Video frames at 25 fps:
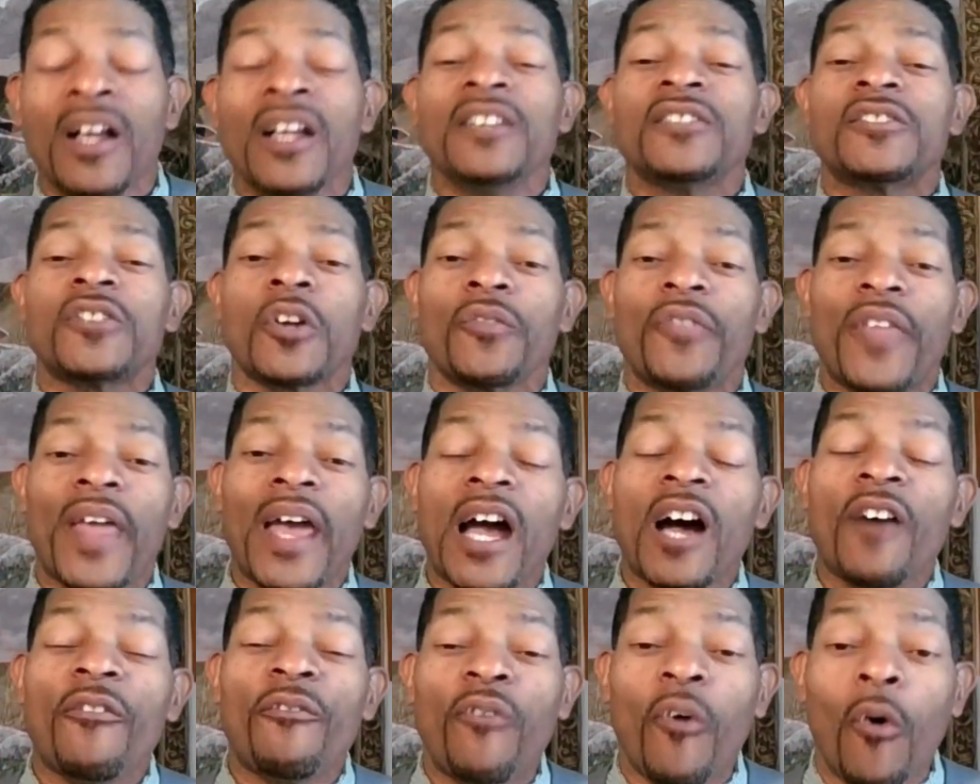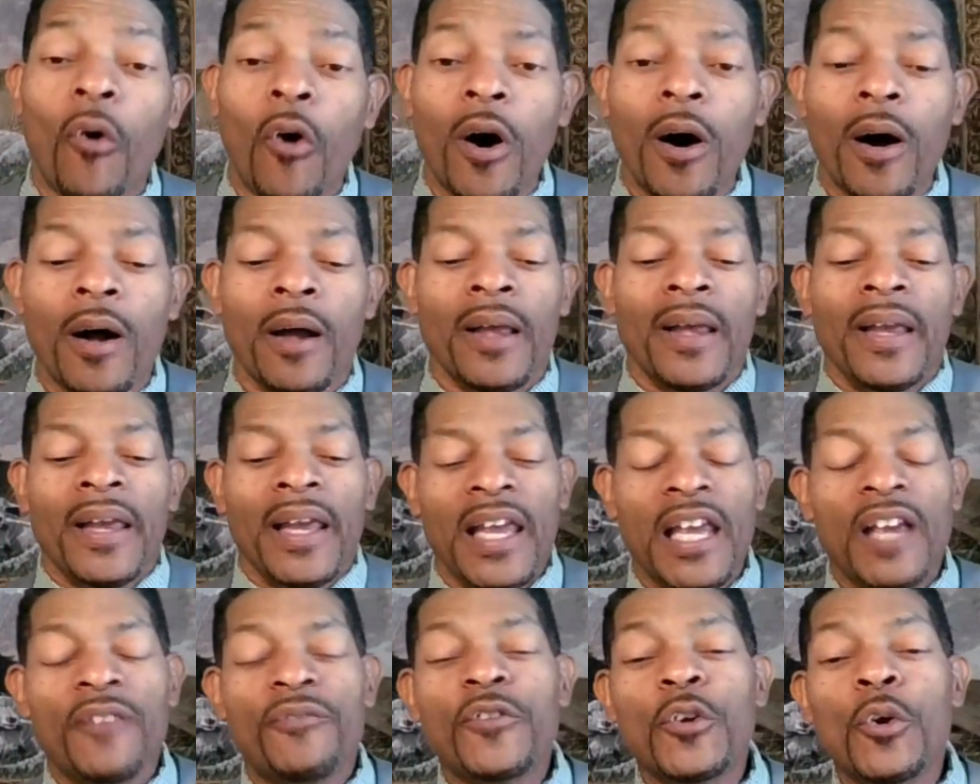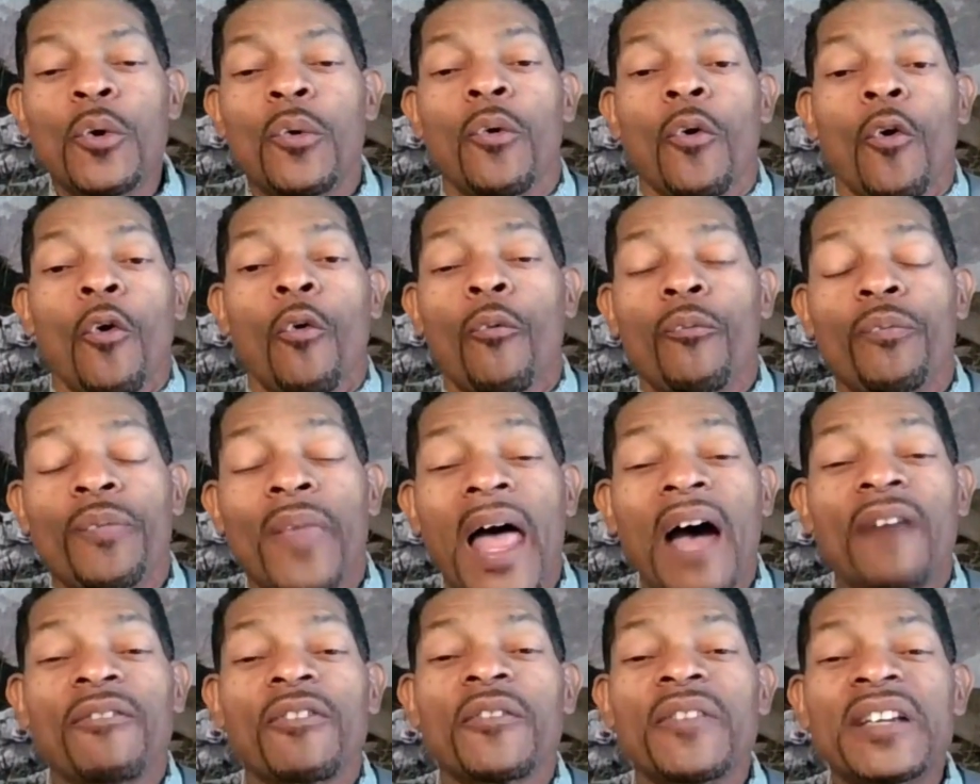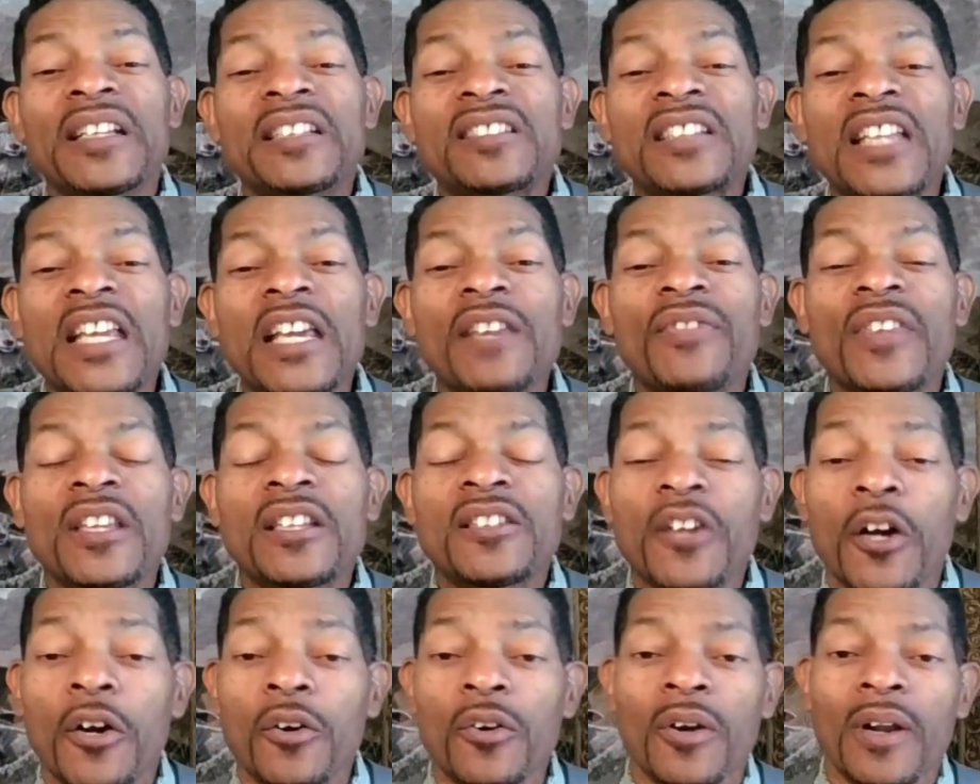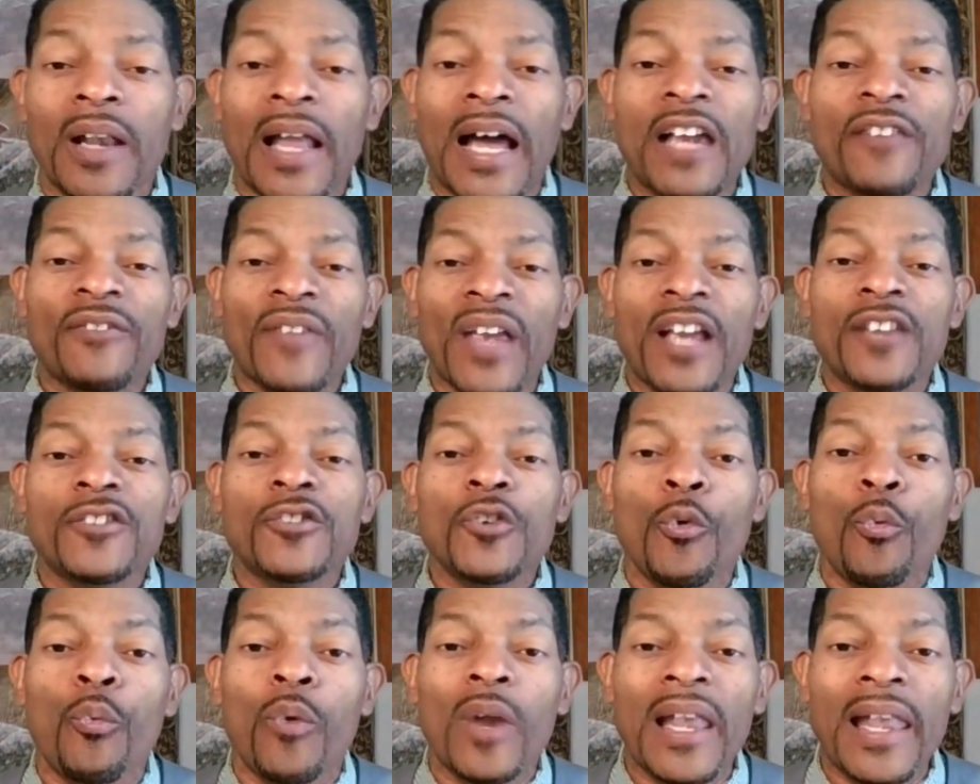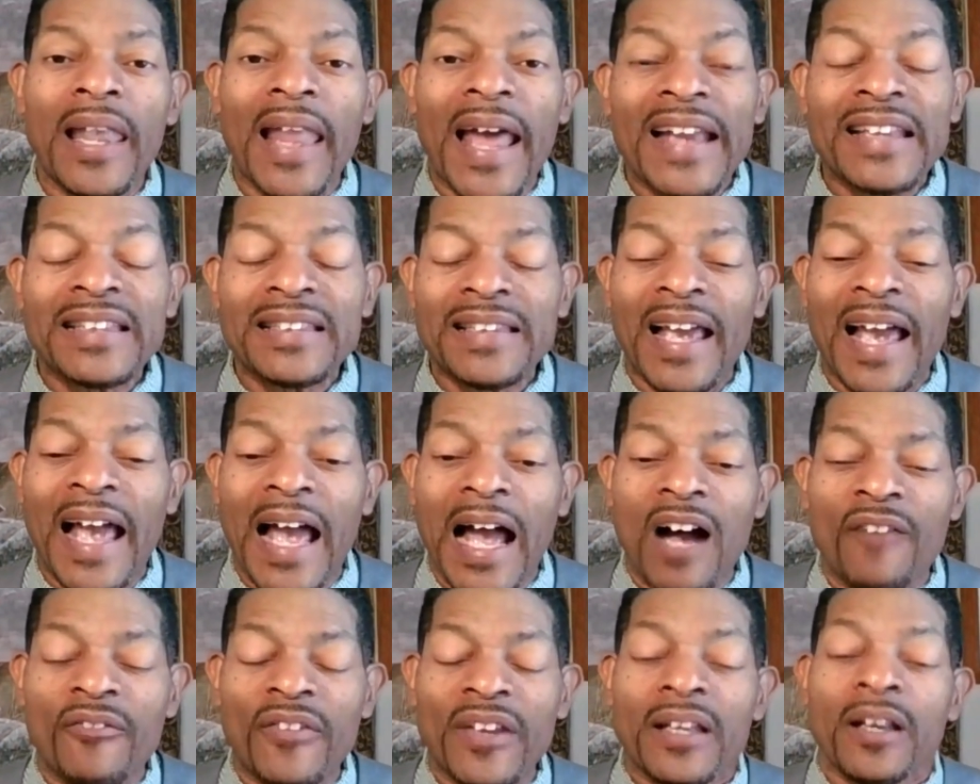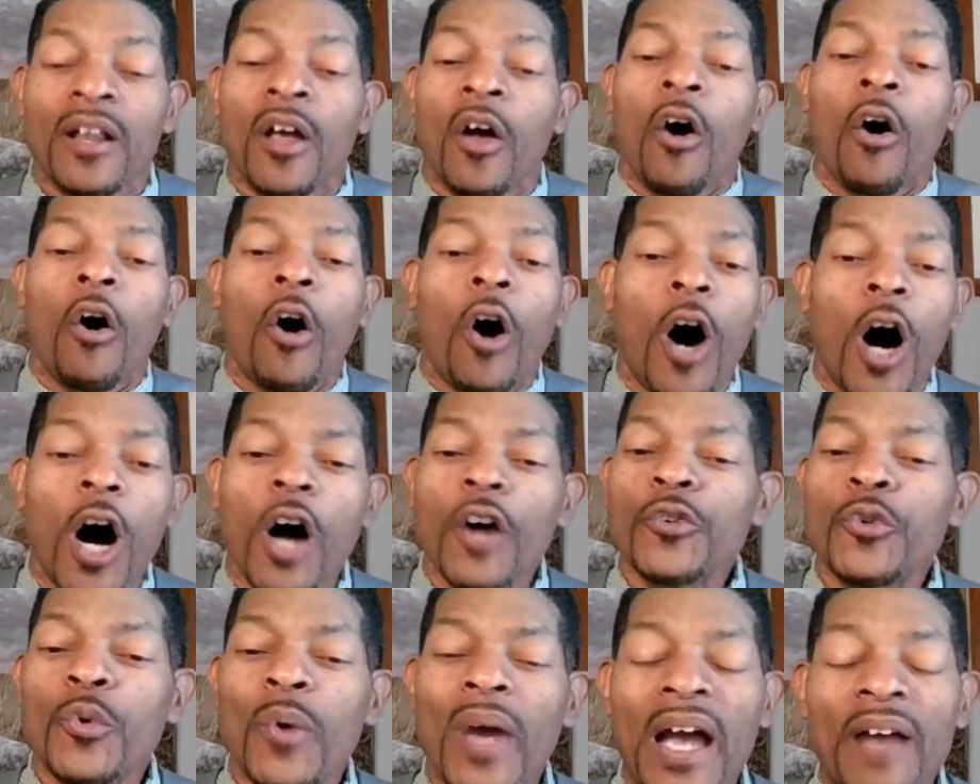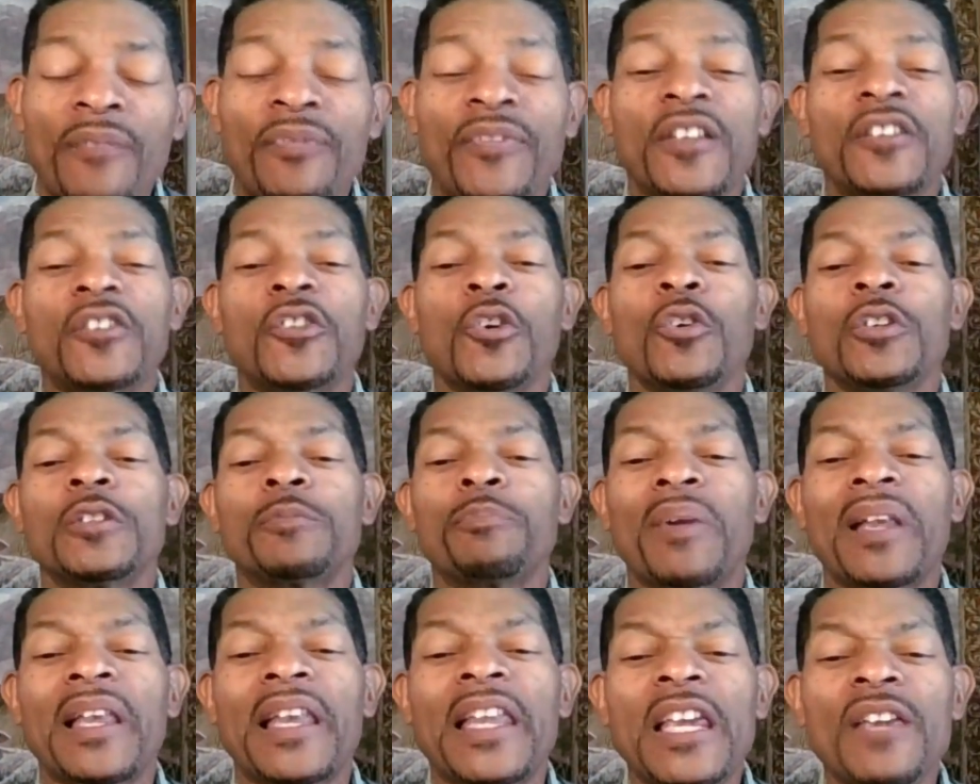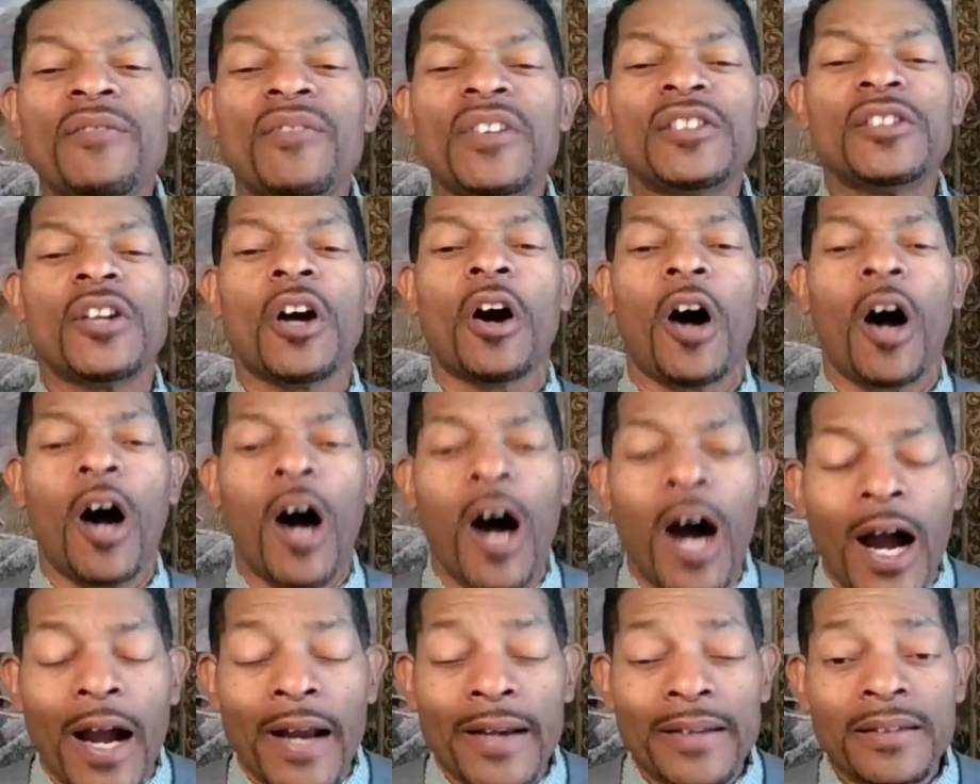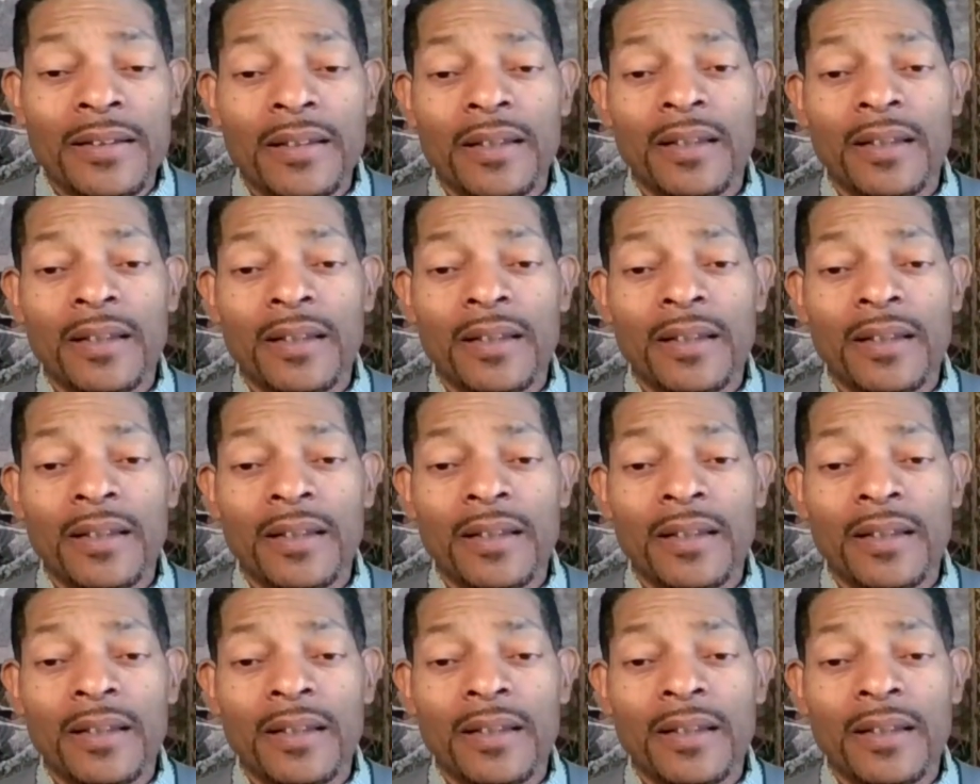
So therefore, if you never received eternal life and you would like to have it, all you have to do is believe in your heart